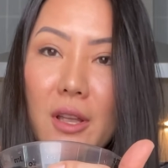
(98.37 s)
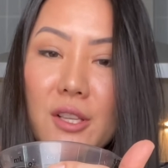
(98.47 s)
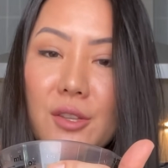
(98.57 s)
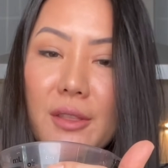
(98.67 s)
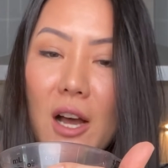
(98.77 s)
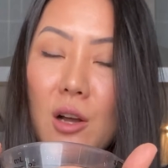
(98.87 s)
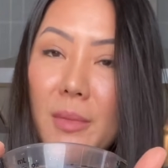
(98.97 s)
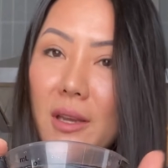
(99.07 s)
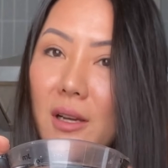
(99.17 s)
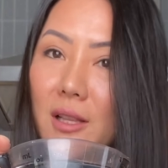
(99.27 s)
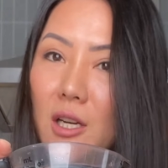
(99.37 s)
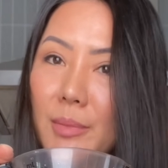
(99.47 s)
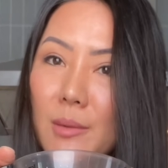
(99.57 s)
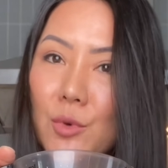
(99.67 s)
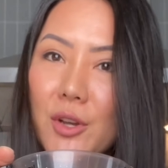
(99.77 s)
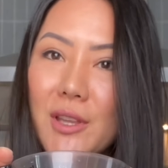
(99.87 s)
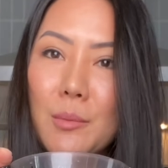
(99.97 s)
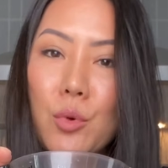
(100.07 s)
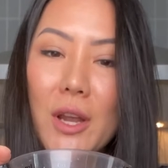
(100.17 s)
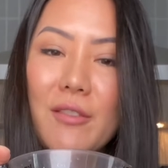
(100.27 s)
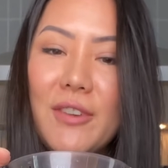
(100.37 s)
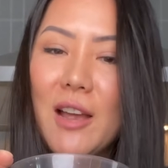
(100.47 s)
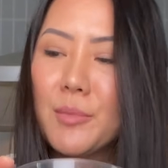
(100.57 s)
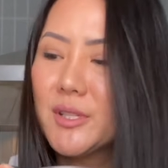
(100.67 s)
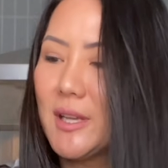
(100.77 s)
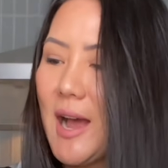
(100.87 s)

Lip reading: So that'll make a little bit more than 0.5%